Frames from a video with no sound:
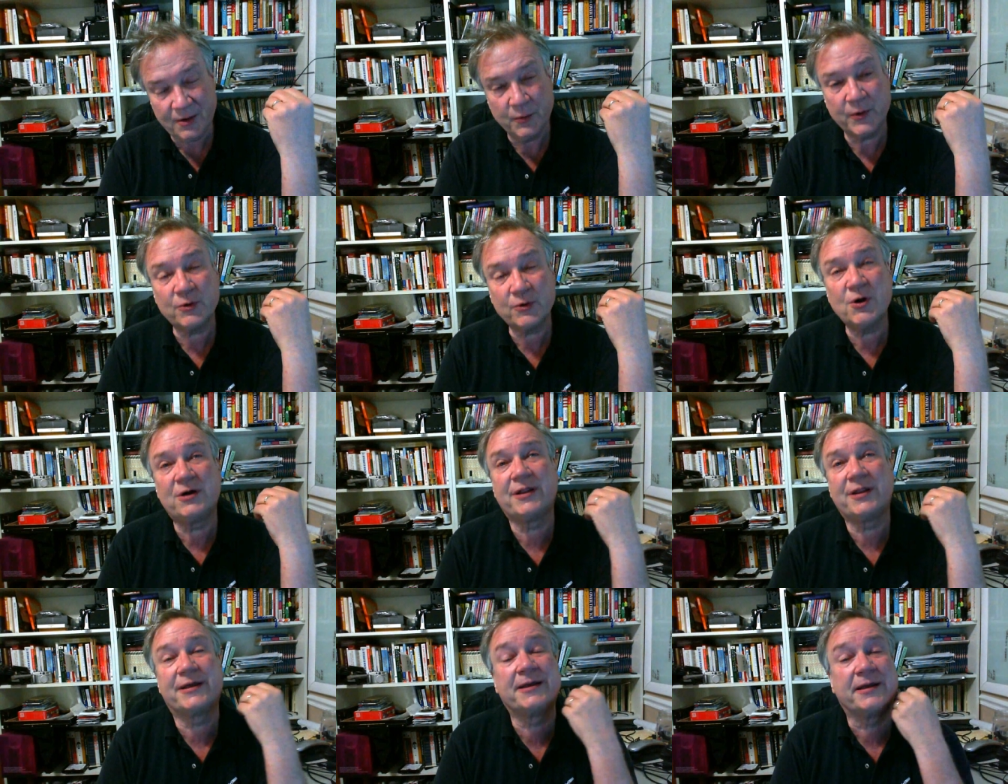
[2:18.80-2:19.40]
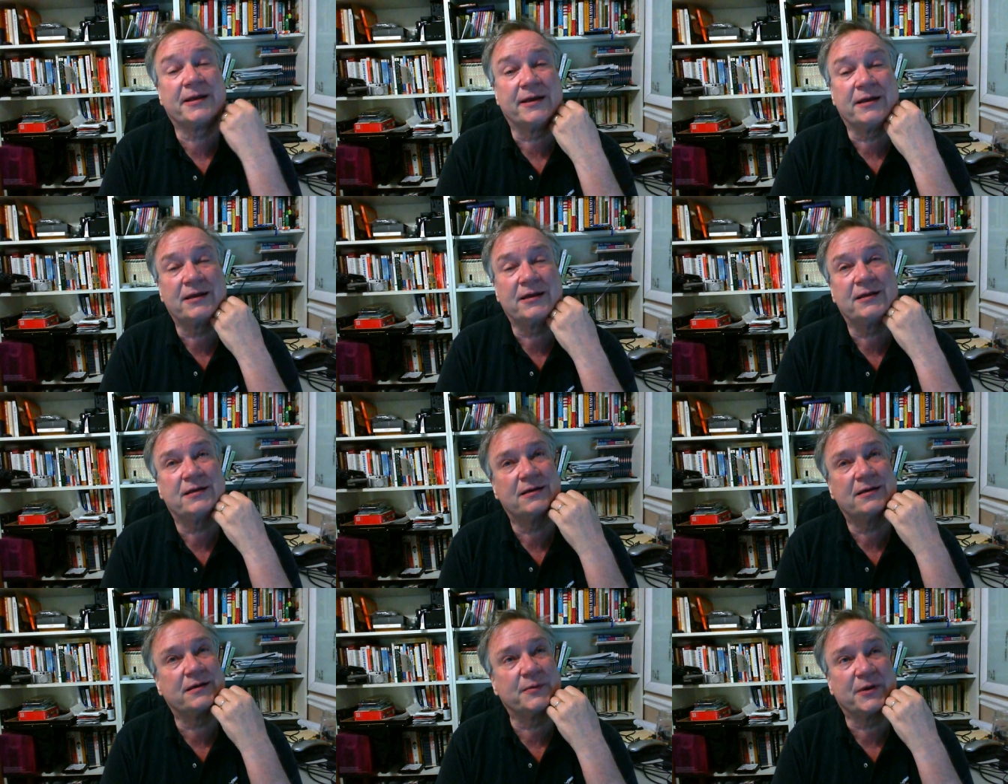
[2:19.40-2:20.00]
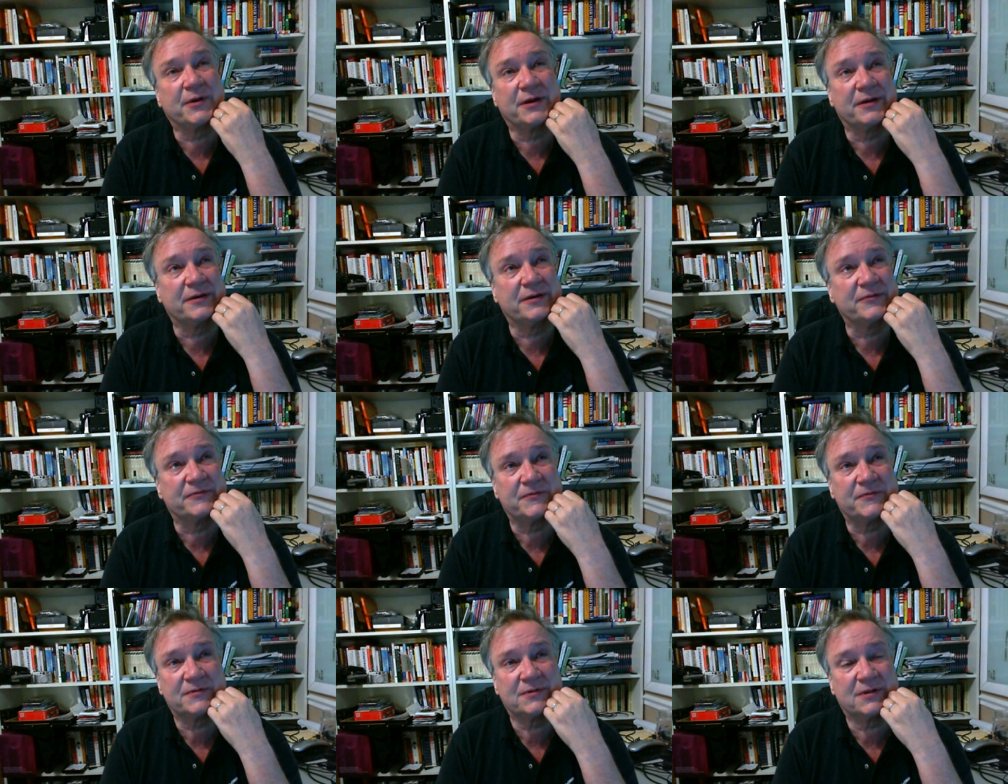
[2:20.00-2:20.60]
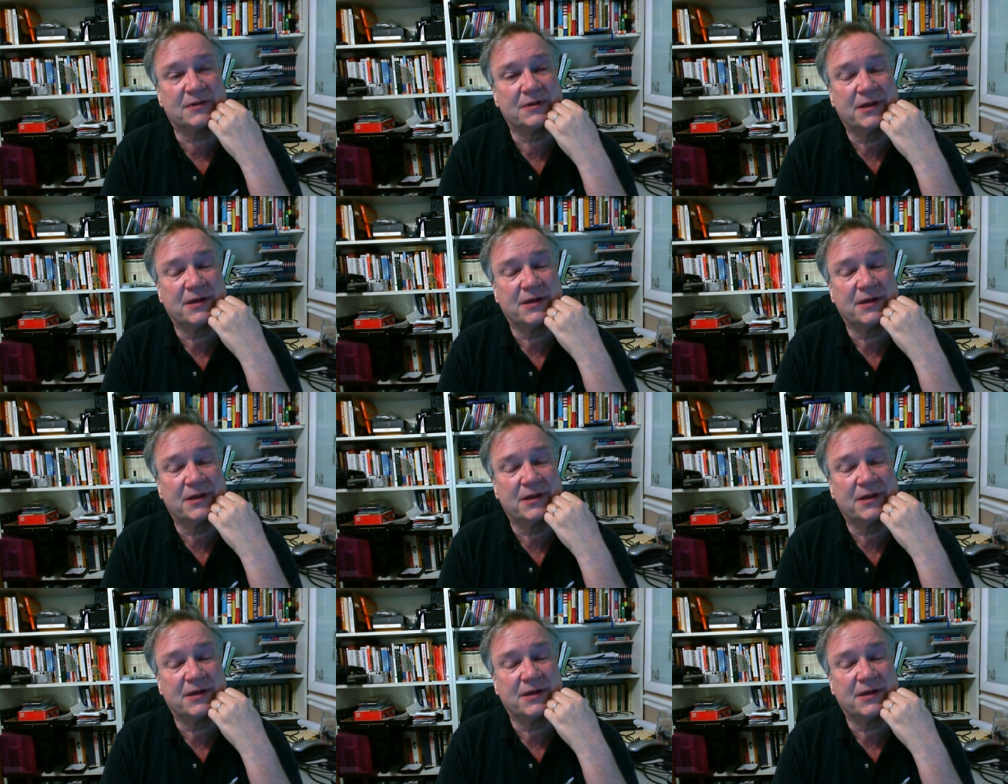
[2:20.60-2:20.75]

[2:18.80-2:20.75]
We're all in. I mean, if